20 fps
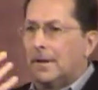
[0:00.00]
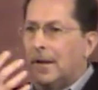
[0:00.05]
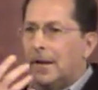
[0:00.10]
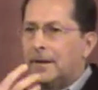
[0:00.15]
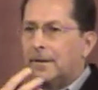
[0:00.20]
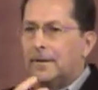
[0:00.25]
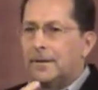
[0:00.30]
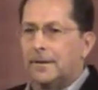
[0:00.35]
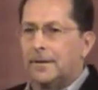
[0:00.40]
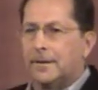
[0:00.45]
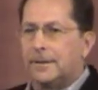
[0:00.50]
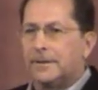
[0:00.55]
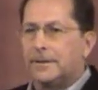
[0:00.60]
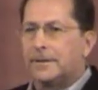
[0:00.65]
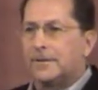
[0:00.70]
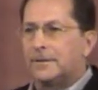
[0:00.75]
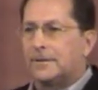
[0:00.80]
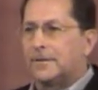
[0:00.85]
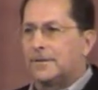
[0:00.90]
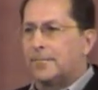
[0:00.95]
And this
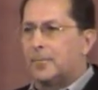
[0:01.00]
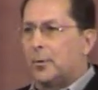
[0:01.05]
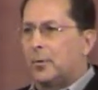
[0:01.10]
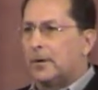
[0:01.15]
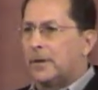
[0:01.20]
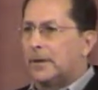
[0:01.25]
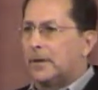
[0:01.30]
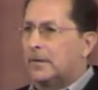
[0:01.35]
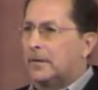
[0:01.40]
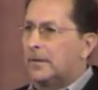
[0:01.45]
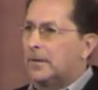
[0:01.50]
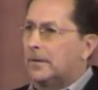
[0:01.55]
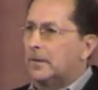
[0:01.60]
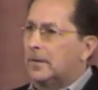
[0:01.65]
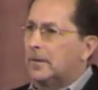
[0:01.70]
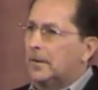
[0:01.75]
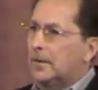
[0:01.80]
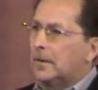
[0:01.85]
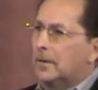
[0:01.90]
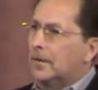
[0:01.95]
is the point
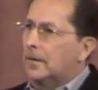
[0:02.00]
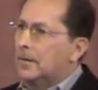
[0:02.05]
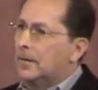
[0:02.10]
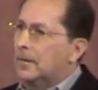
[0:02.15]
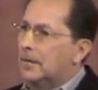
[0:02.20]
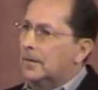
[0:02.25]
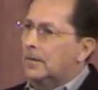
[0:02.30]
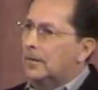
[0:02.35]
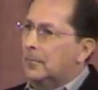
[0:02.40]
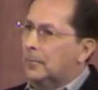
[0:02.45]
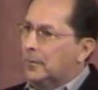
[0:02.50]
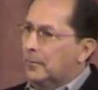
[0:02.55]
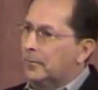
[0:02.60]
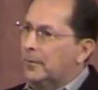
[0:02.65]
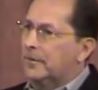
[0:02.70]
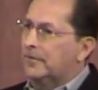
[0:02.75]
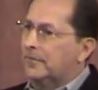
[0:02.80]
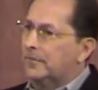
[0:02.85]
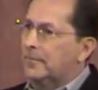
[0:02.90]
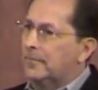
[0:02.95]
where
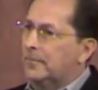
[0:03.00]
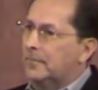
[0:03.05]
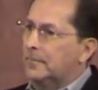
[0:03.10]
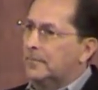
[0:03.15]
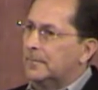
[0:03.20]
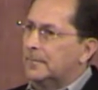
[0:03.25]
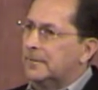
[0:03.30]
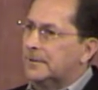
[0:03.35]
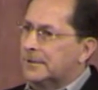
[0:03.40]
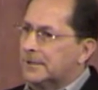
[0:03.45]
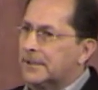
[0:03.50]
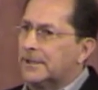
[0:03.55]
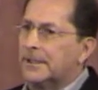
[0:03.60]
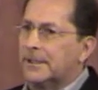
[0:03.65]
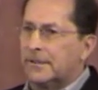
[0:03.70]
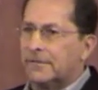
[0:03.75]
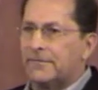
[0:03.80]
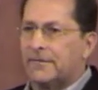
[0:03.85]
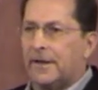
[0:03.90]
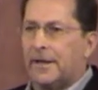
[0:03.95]
we've
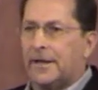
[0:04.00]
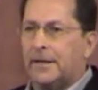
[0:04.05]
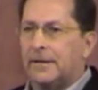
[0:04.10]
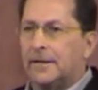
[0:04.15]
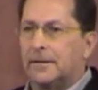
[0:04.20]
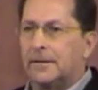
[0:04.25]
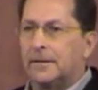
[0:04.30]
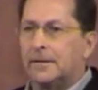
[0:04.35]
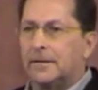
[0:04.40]
solidified.